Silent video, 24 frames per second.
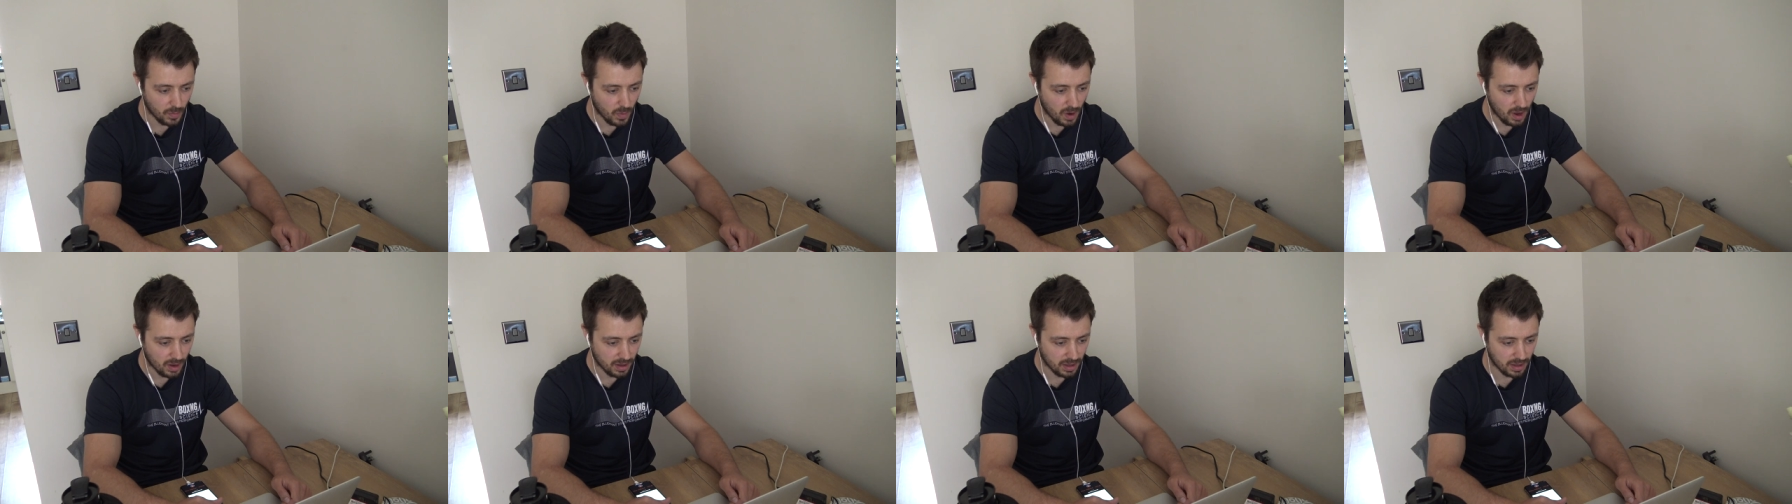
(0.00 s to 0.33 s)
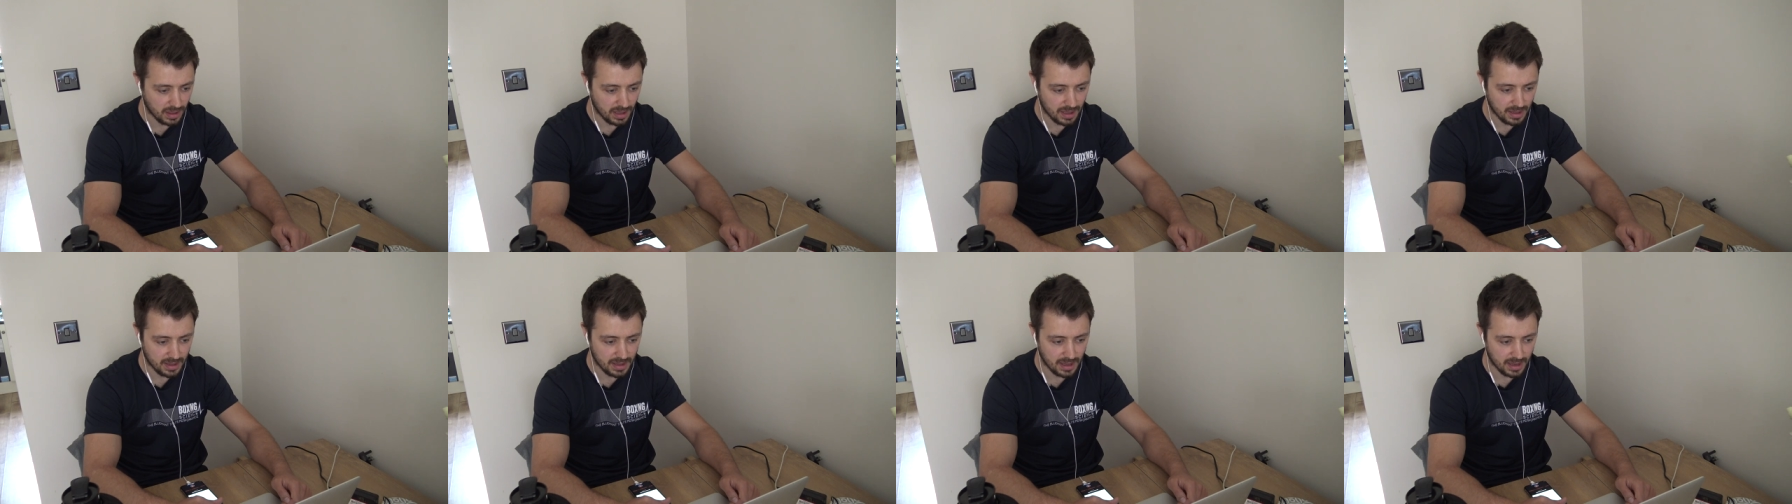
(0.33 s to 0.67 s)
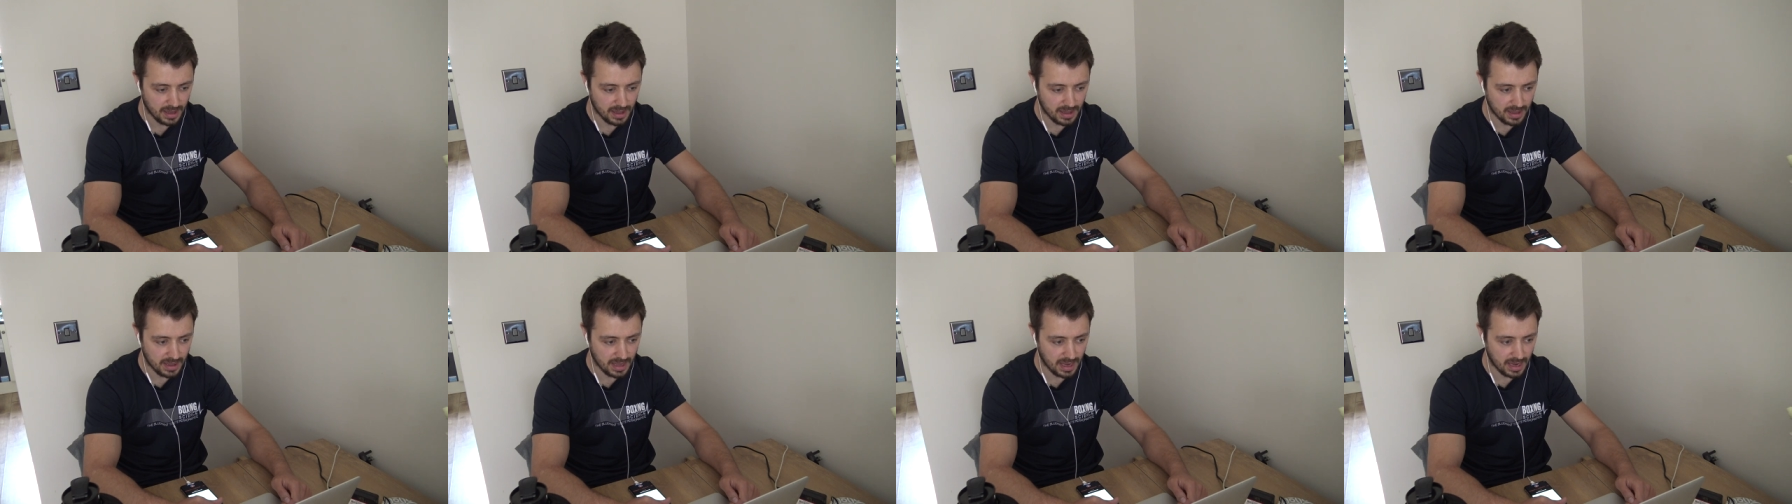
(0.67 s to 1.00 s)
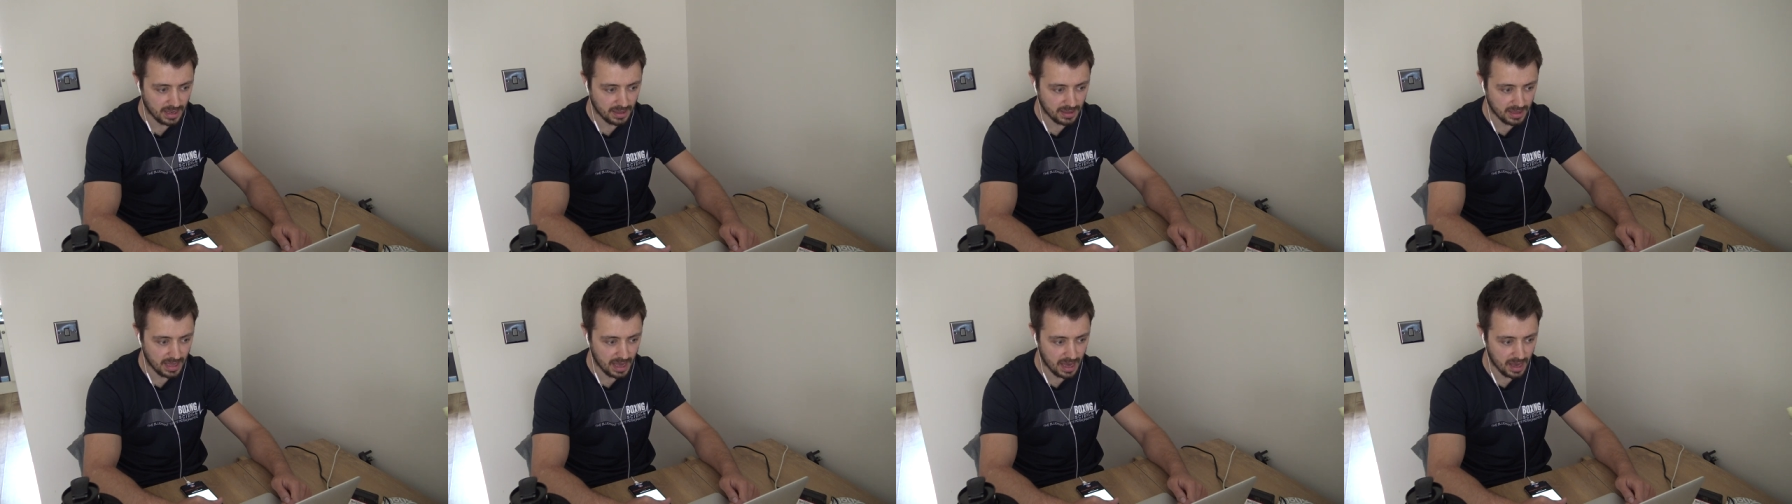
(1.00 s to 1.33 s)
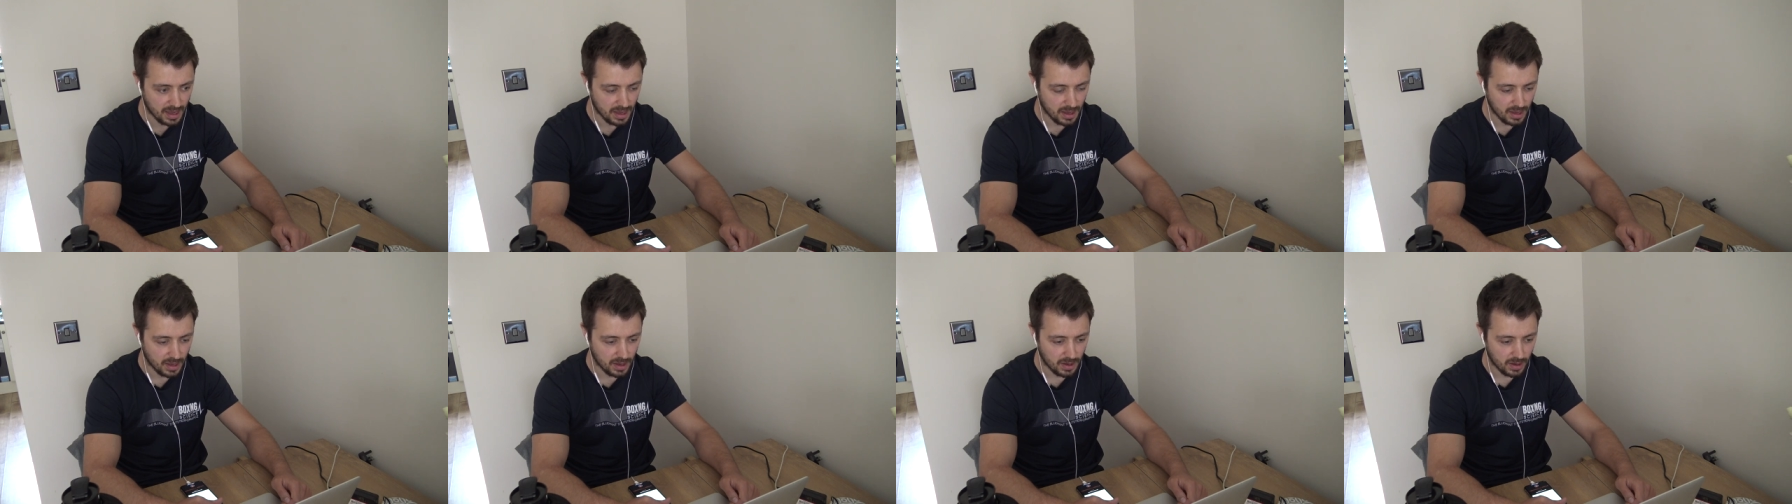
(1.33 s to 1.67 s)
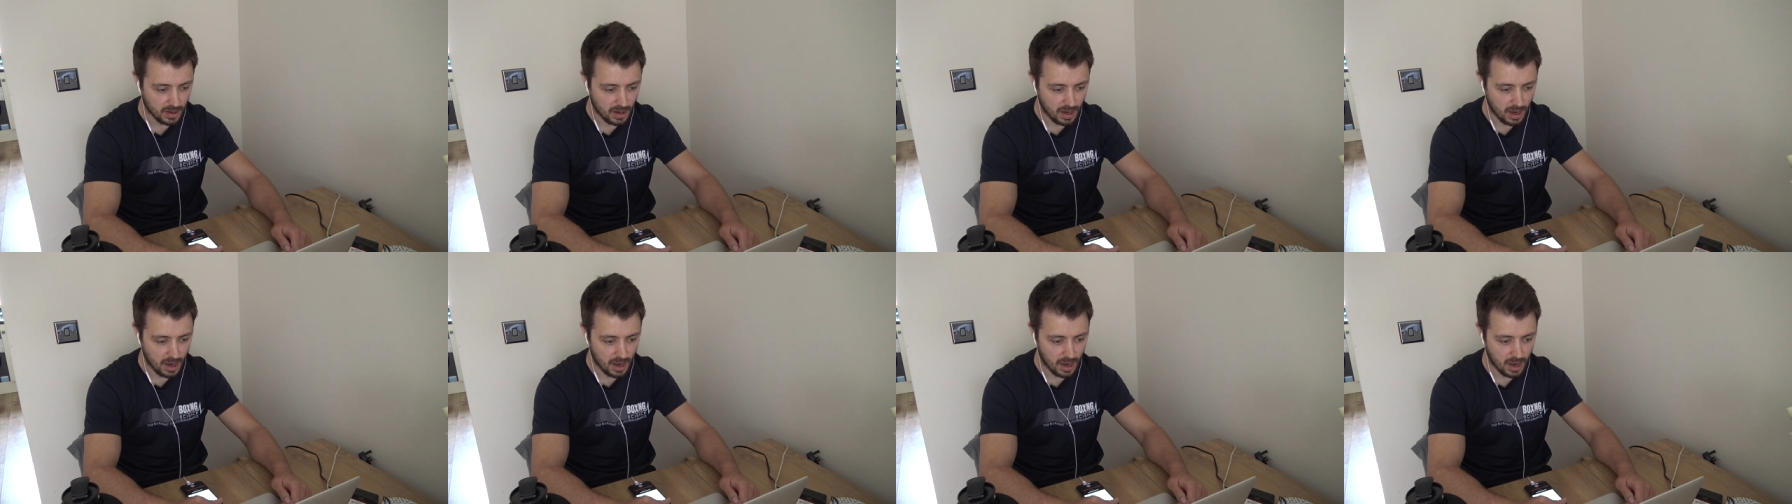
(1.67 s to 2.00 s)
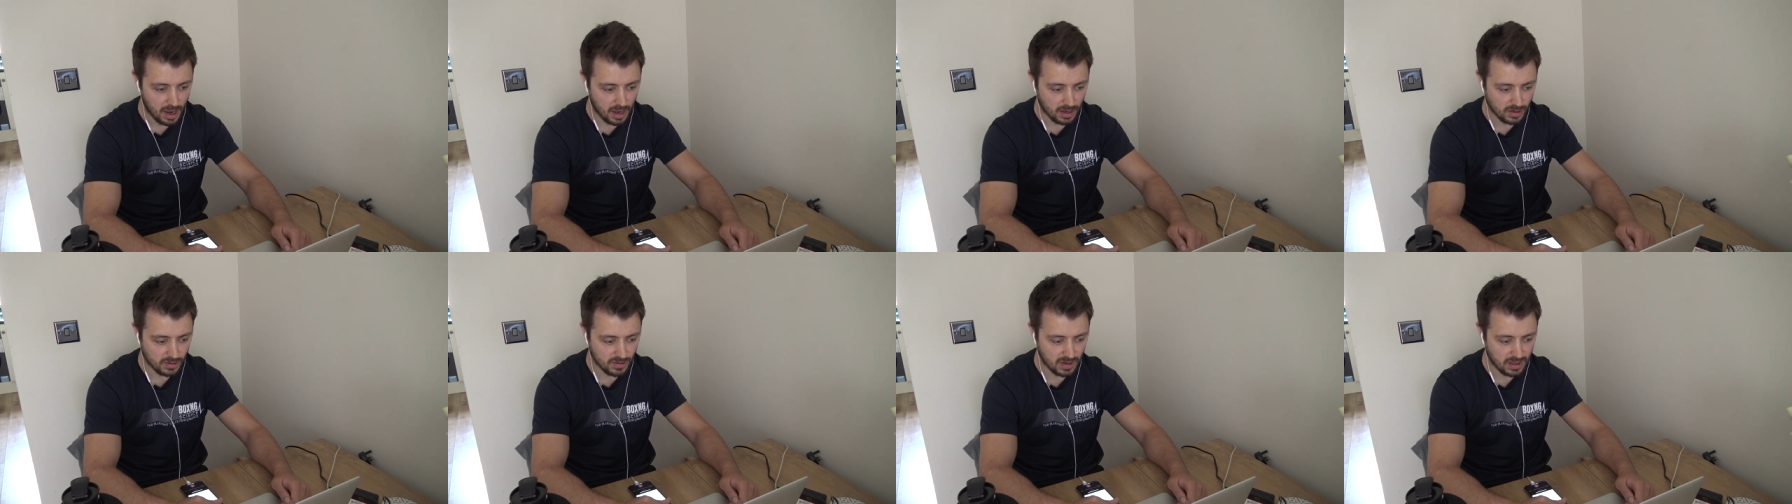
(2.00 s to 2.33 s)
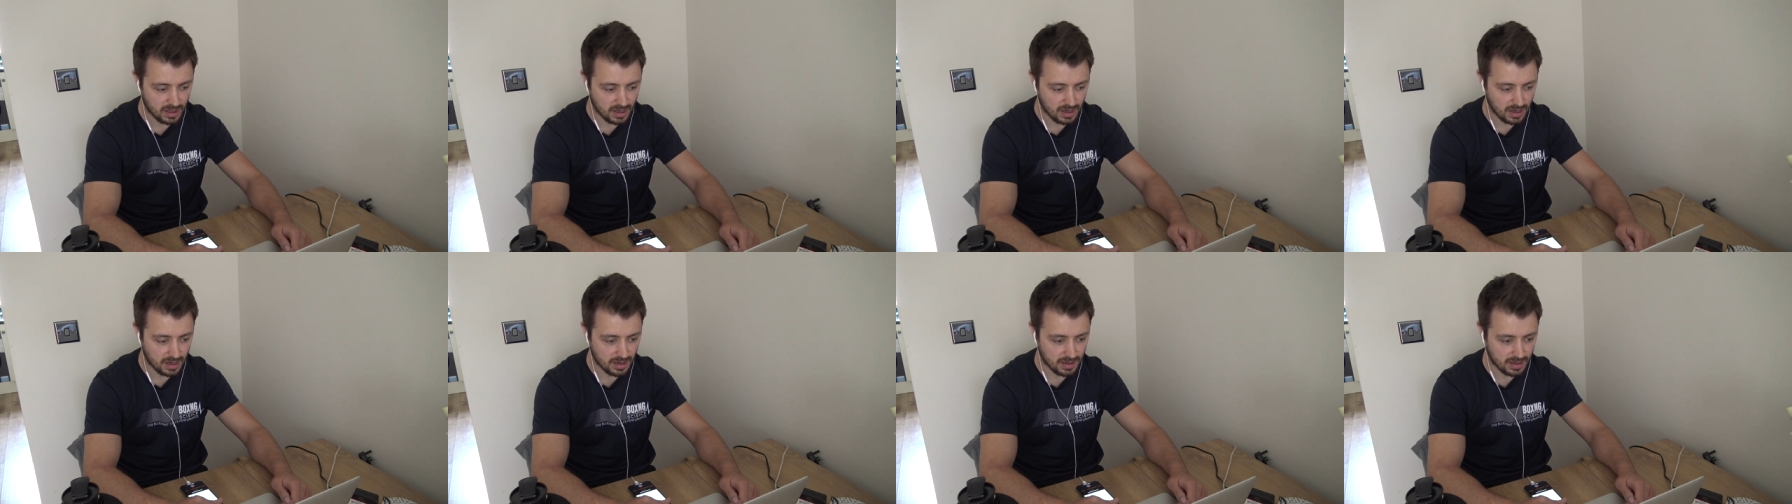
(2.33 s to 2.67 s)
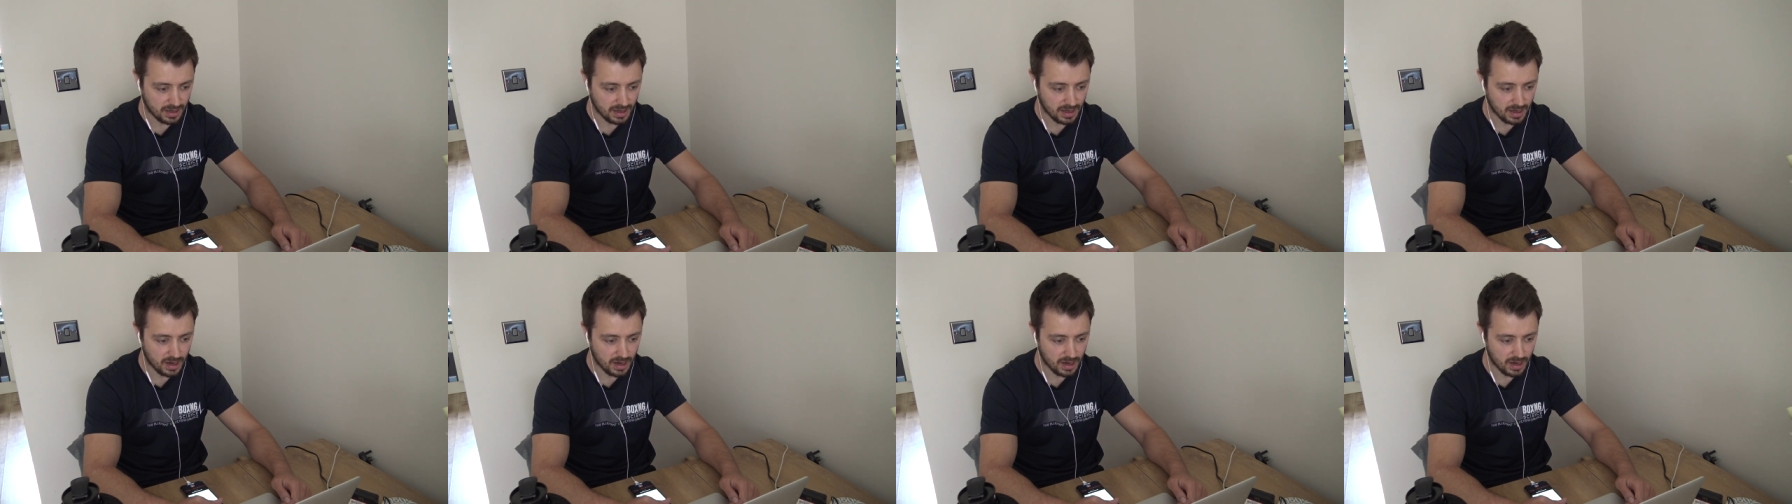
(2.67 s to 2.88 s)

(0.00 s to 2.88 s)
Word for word: What are the things that you're seeing that uh, strength and conditioning